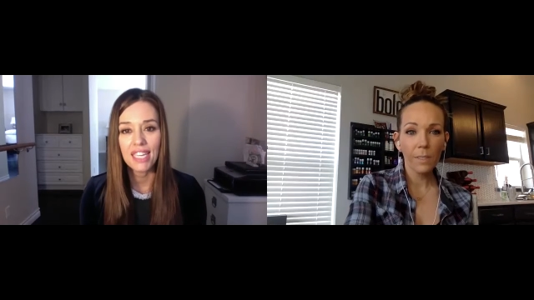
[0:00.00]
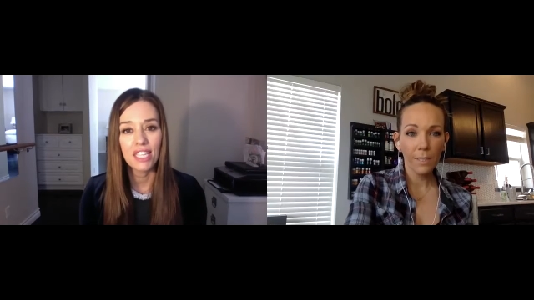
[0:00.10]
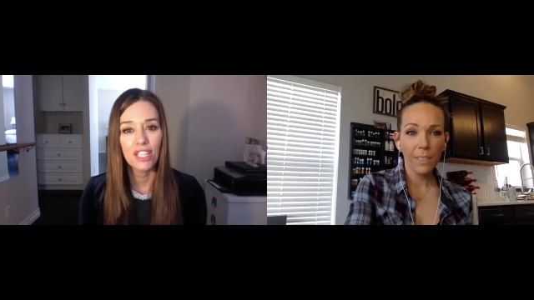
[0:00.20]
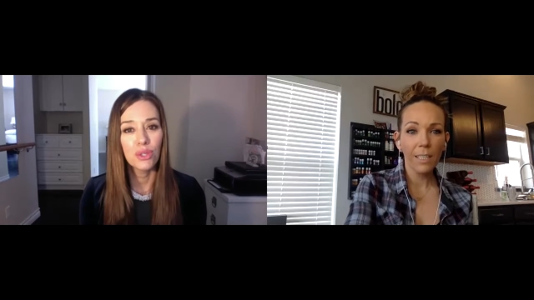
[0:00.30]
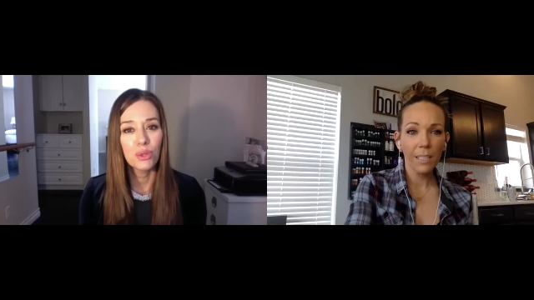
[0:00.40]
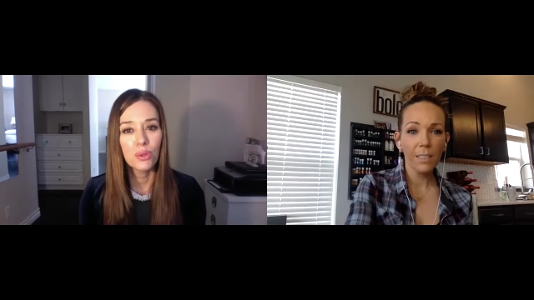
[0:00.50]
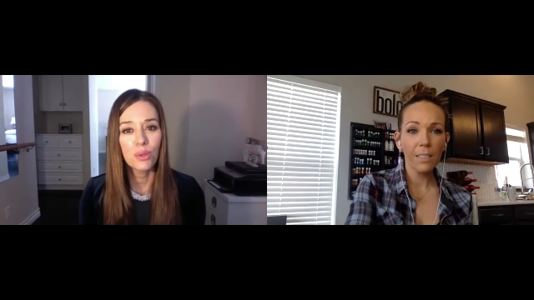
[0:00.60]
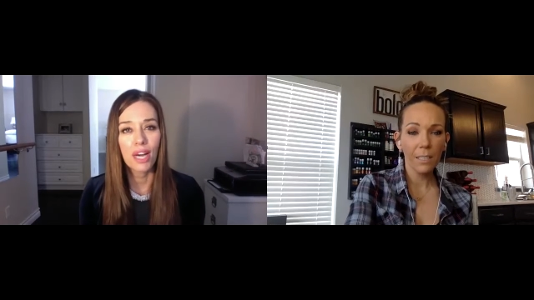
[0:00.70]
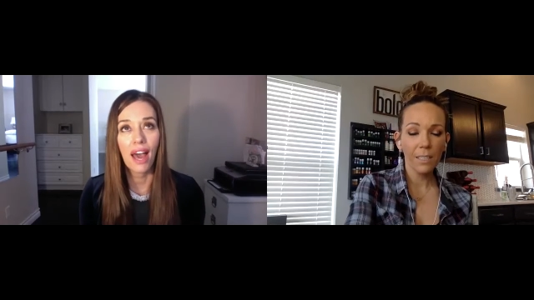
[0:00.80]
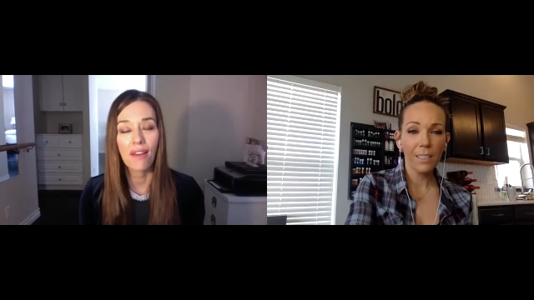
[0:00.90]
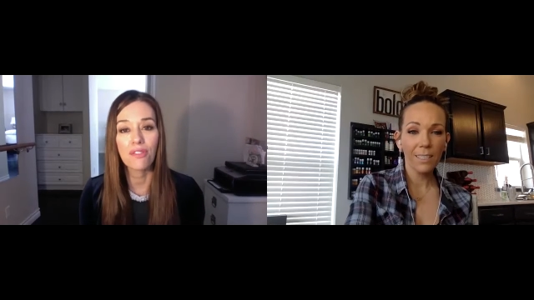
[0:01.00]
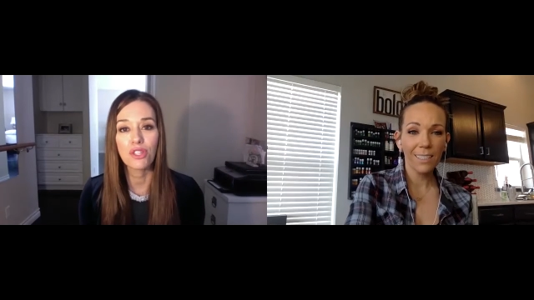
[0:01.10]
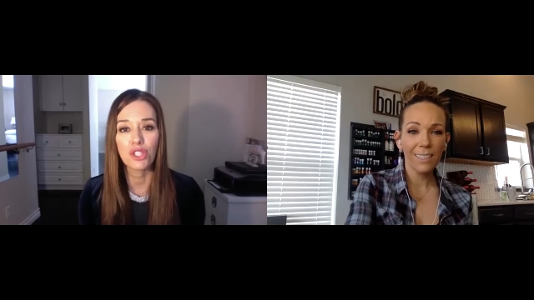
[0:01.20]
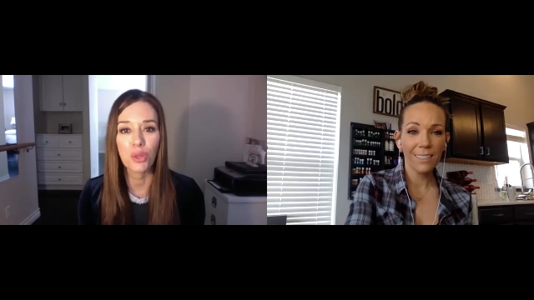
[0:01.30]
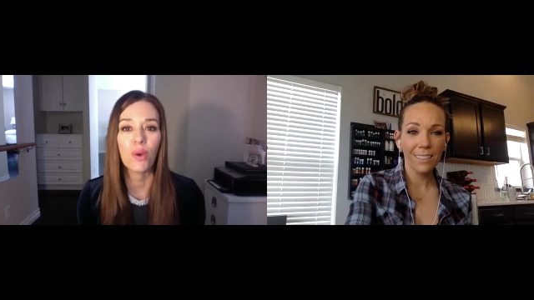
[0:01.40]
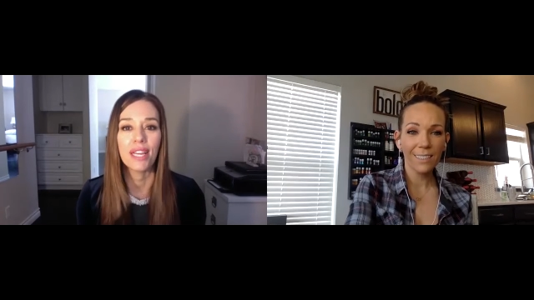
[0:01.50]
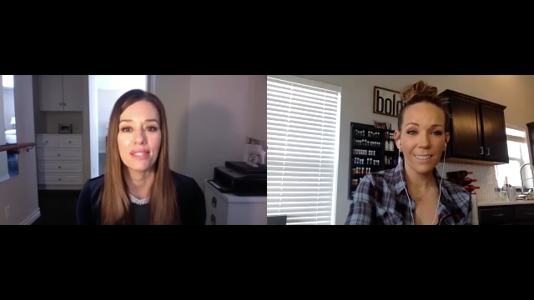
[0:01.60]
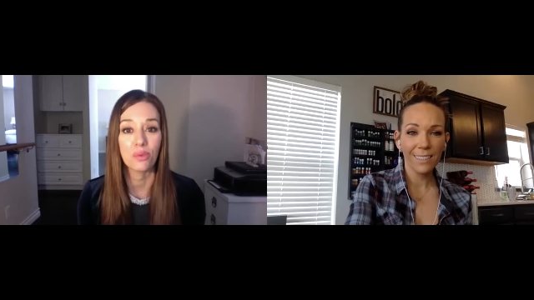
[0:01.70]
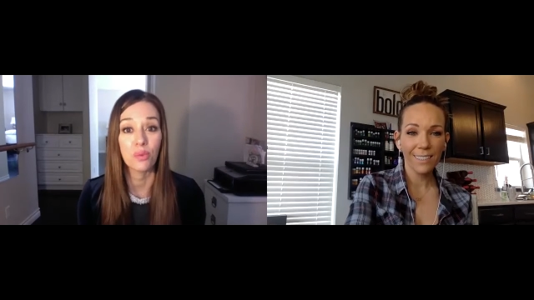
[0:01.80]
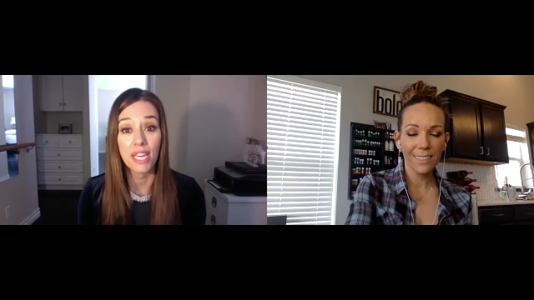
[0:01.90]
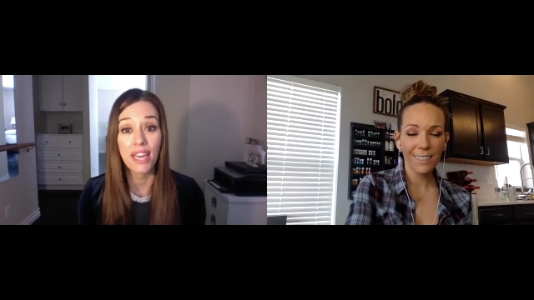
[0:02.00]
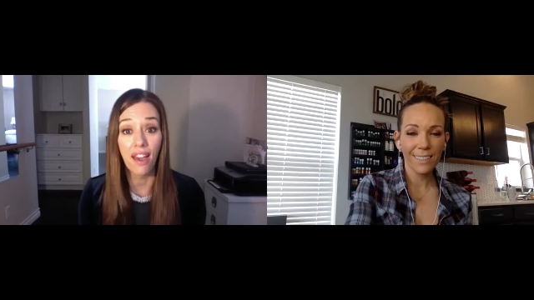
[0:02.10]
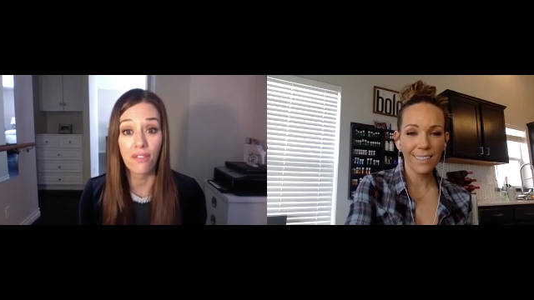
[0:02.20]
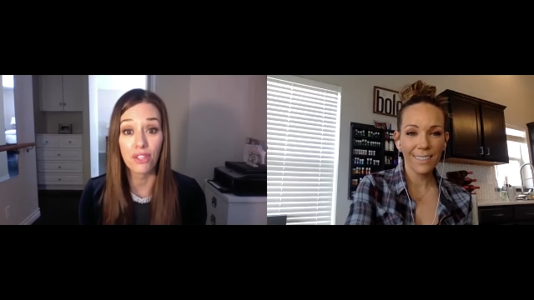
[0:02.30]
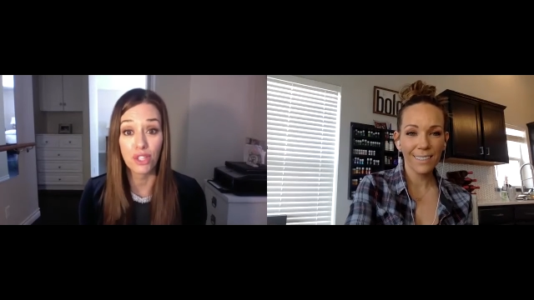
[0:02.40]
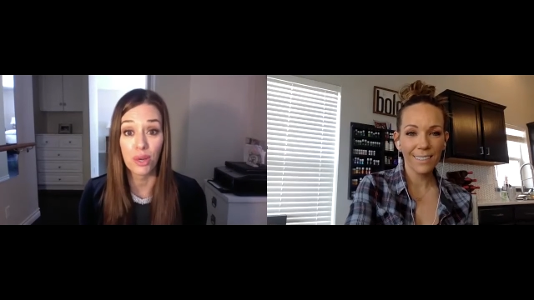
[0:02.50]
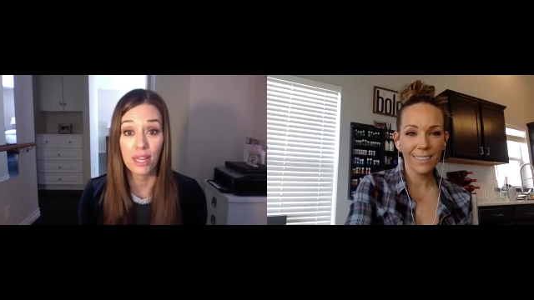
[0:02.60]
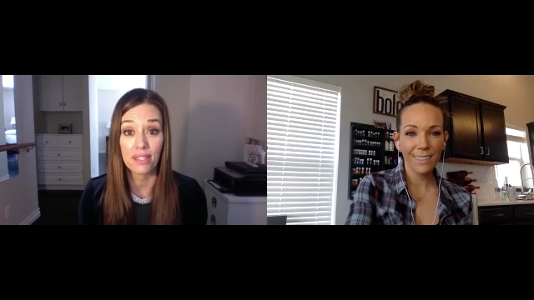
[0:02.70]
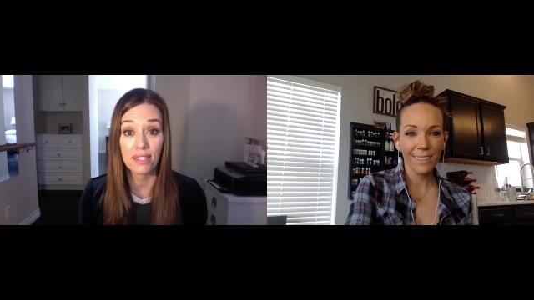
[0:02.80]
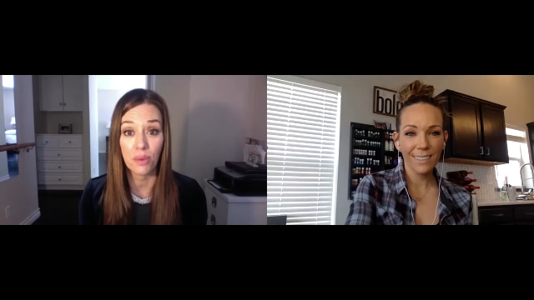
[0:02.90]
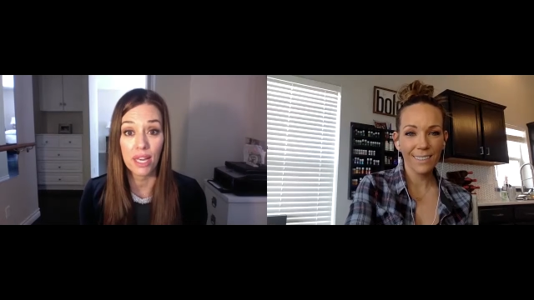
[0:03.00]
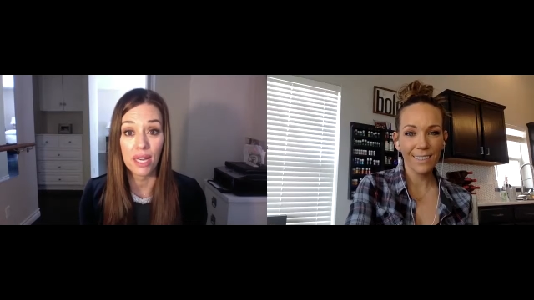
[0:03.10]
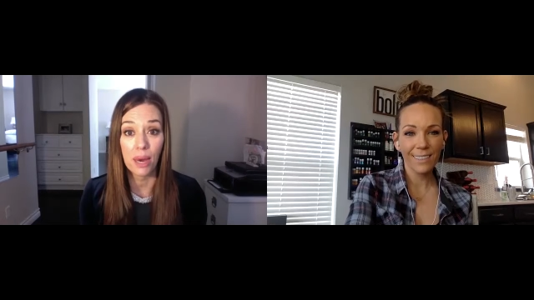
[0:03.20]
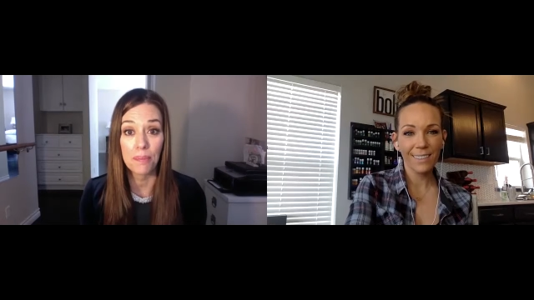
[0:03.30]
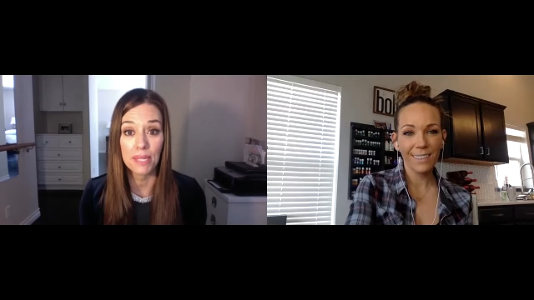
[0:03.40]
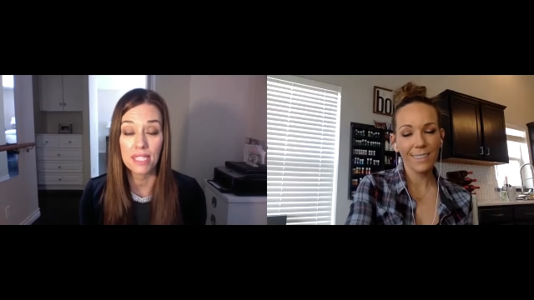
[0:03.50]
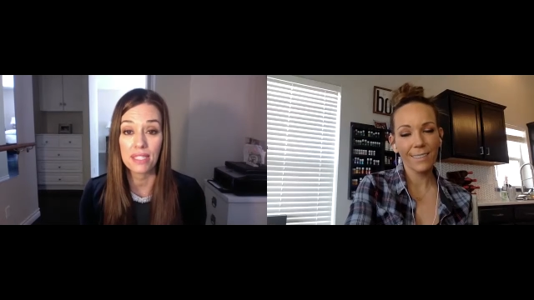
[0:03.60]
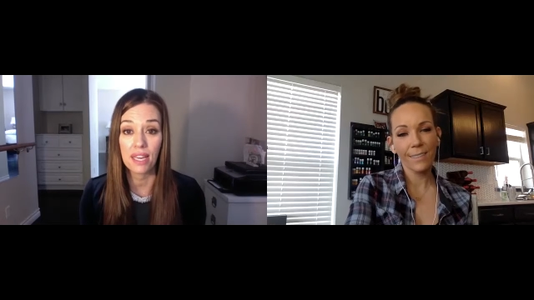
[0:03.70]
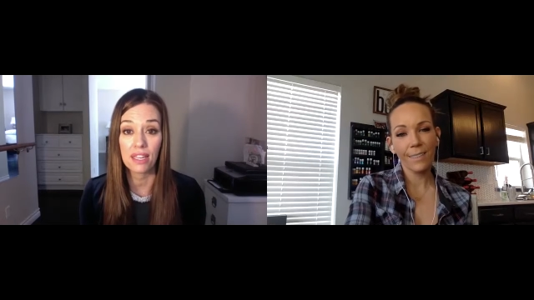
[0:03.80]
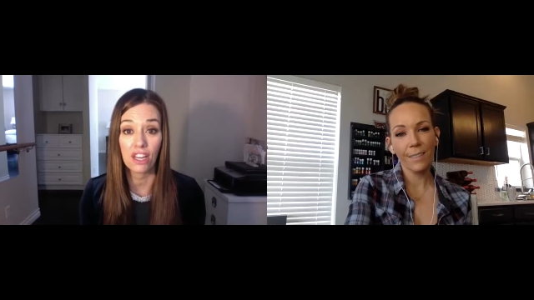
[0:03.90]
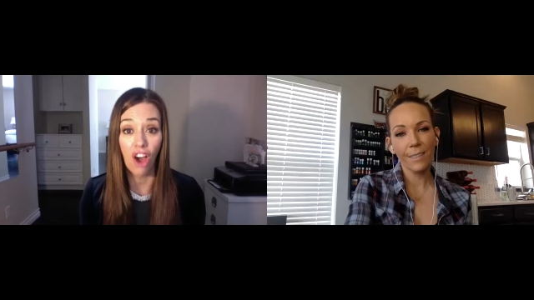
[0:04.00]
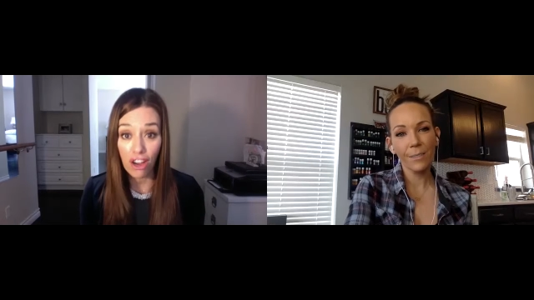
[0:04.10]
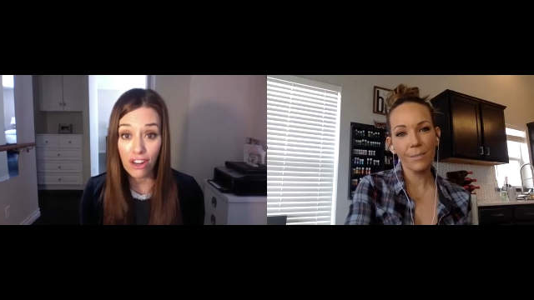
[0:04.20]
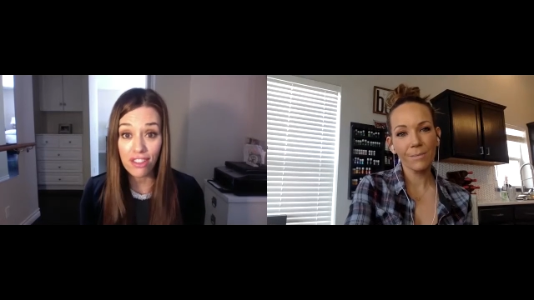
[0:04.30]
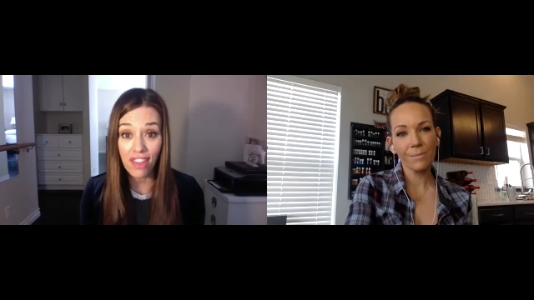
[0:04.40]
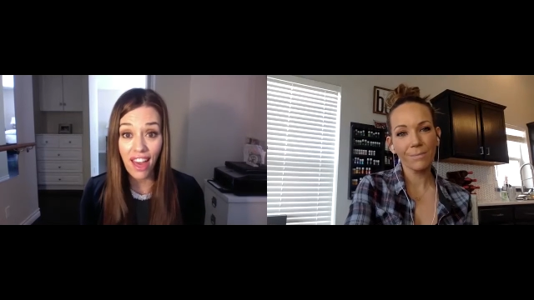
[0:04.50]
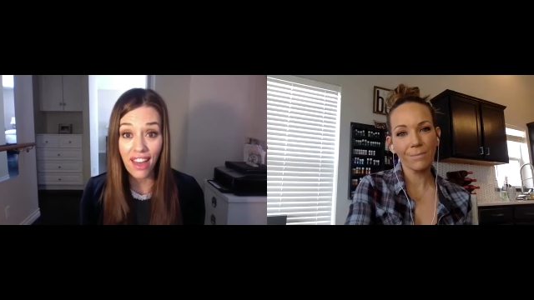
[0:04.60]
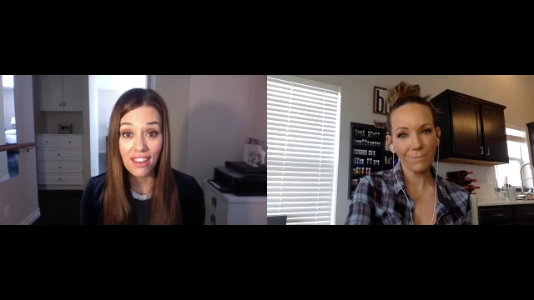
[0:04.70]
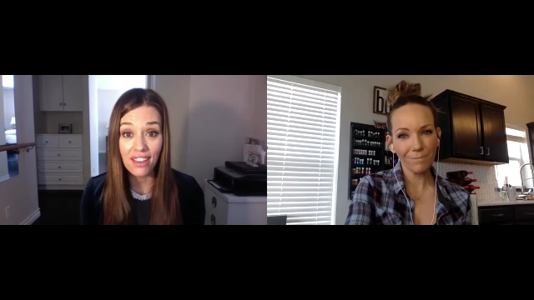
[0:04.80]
Speaker 1: you have the choice. We have the choice to wake up and, and conquer that